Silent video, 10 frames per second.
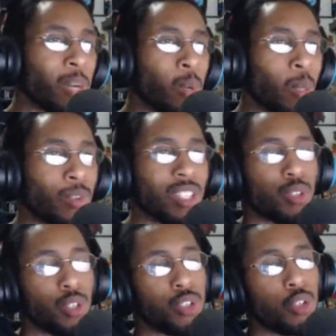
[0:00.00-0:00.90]
we please
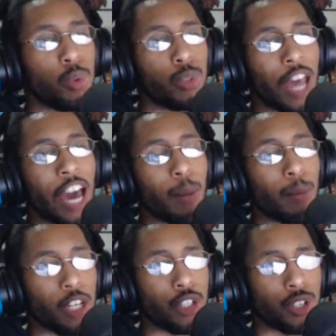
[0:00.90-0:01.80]
just use
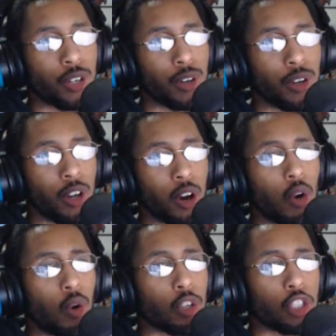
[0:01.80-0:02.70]
animation,
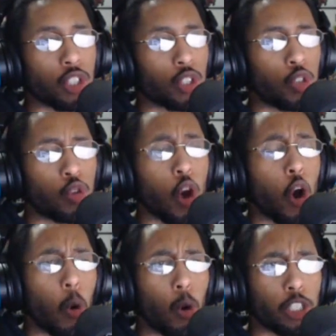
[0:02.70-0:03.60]
or just
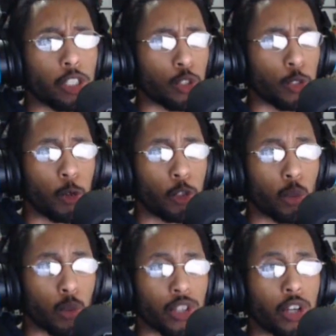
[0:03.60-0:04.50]
use the
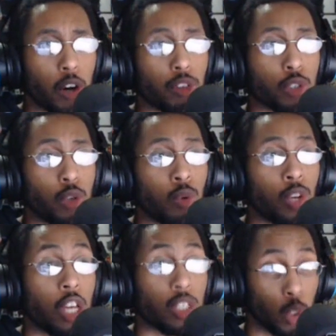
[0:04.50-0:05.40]
word cartoon,
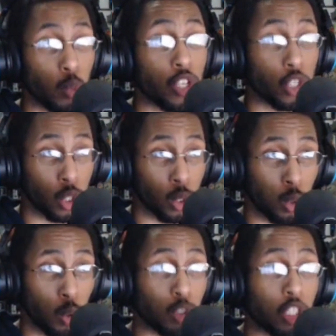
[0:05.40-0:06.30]
so we can
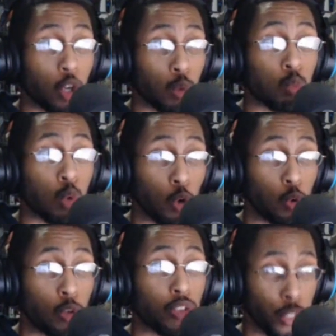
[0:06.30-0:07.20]
slowly
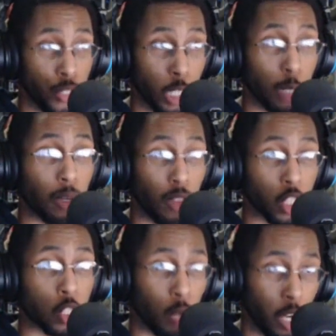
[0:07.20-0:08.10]
erode the stigma
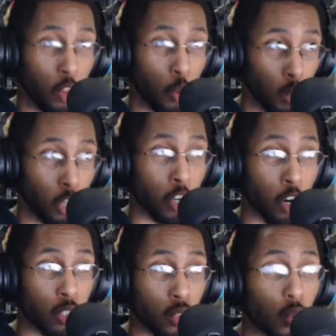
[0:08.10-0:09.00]
that's surrounded the word
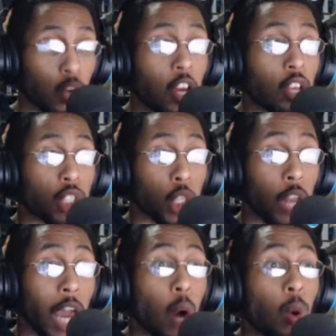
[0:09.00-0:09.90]
cartoon? So
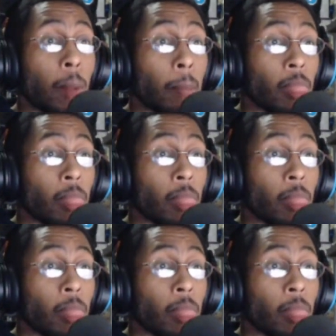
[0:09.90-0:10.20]
now